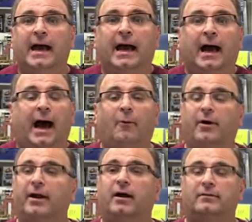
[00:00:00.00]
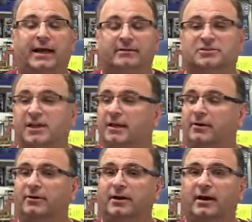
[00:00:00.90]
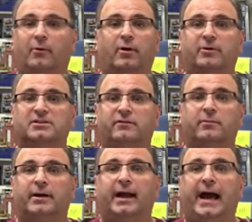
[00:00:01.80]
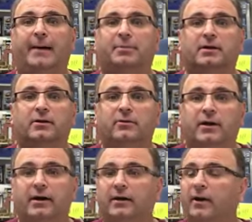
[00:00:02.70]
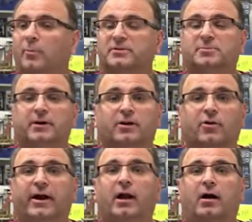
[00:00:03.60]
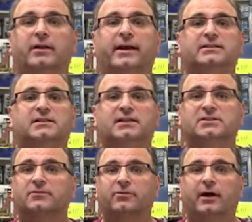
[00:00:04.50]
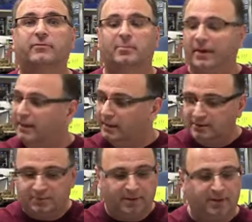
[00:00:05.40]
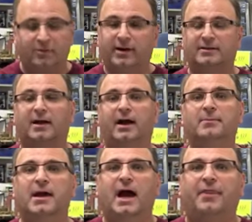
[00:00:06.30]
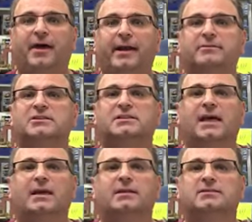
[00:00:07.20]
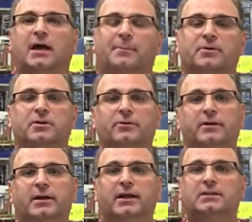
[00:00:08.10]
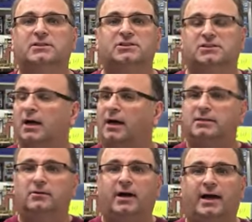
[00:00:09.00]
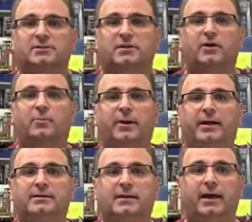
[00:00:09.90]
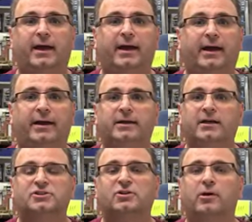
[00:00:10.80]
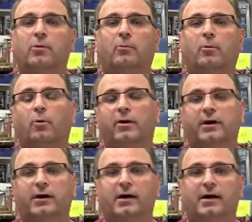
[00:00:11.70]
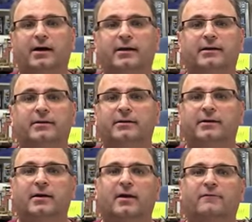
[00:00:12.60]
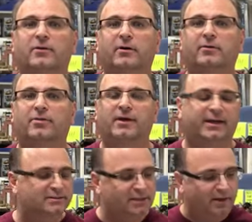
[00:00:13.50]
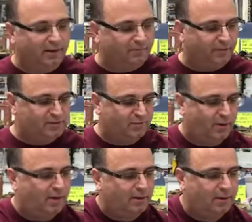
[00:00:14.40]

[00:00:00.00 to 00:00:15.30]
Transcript: I want to, like I was saying earlier, I want to wish everybody a Happy New Year. I hope it's been a great holiday season for everybody. It's been a great time. I thought I would just take this opportunity to just talk to you guys a little bit and show you what we're working on and a few other things. First of all,